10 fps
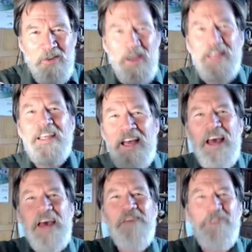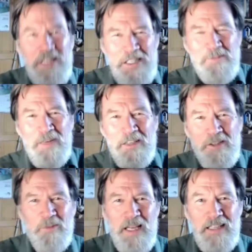We need every discipline on the
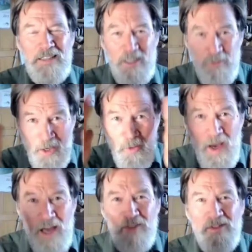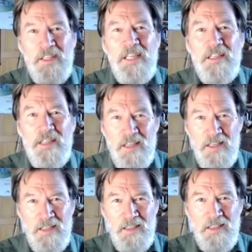planet to be aware of the need
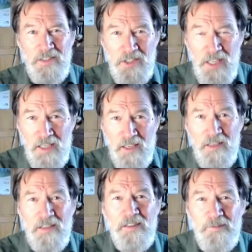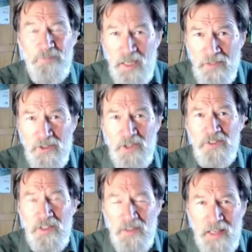to take
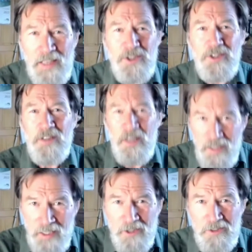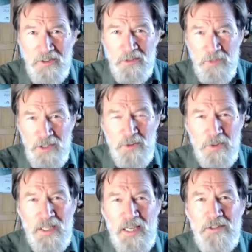biodiversity, nature, ecosystems
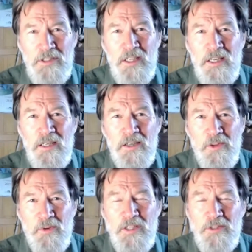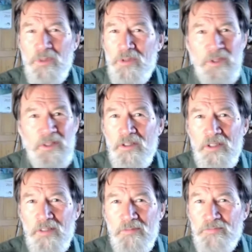into account. Otherwise, we're not
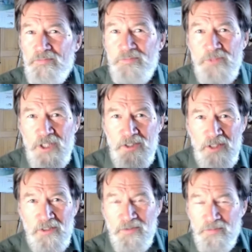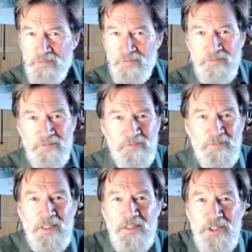going to turn this
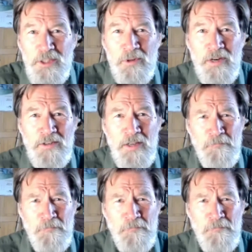ship around.